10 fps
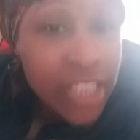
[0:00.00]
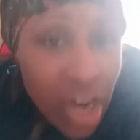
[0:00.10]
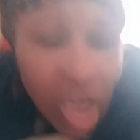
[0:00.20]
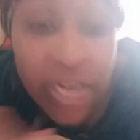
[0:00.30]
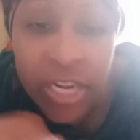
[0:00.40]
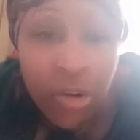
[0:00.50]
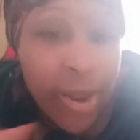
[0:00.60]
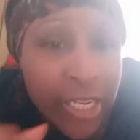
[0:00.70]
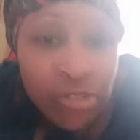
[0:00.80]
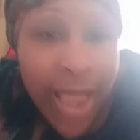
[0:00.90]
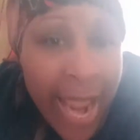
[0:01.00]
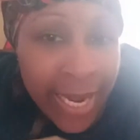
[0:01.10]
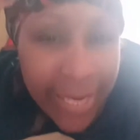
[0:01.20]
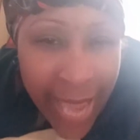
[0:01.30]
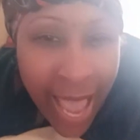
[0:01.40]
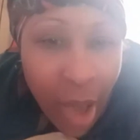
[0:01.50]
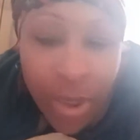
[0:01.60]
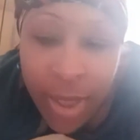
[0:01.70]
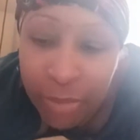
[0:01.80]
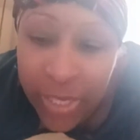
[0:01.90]
hurling the great dragon
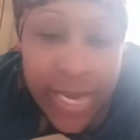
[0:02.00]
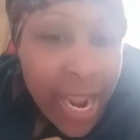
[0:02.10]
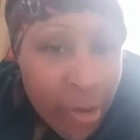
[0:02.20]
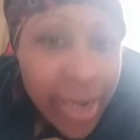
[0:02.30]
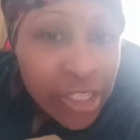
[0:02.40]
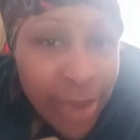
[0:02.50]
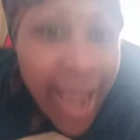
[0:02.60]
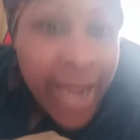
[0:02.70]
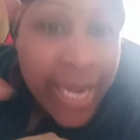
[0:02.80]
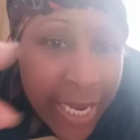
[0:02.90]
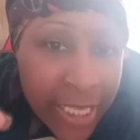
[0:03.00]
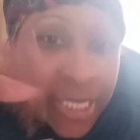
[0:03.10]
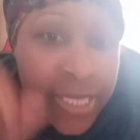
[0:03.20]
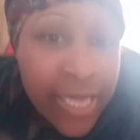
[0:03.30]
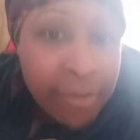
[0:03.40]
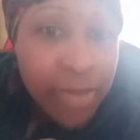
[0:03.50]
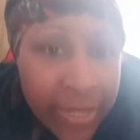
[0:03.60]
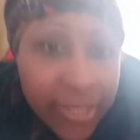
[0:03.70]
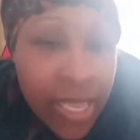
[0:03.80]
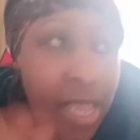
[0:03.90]
down and putting that great dragon into the
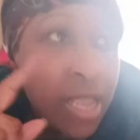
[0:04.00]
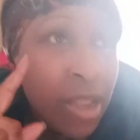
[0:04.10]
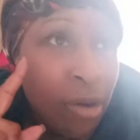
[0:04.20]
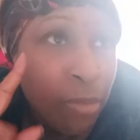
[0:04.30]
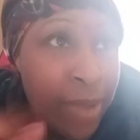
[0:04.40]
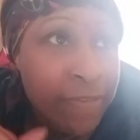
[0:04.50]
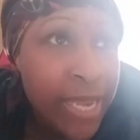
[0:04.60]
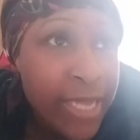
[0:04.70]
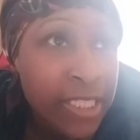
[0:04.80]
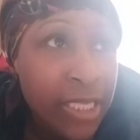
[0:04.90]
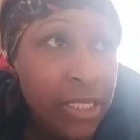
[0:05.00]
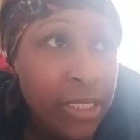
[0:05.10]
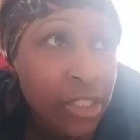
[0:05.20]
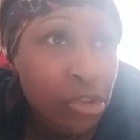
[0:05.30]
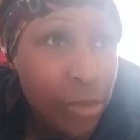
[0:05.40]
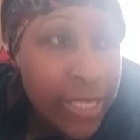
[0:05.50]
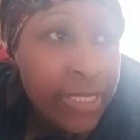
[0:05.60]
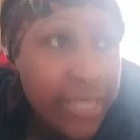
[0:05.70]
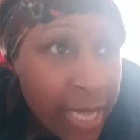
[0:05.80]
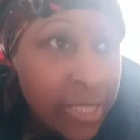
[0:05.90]
abyss. Revelations
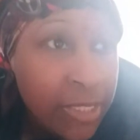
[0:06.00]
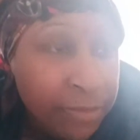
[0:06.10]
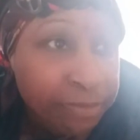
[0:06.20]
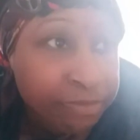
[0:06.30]
26.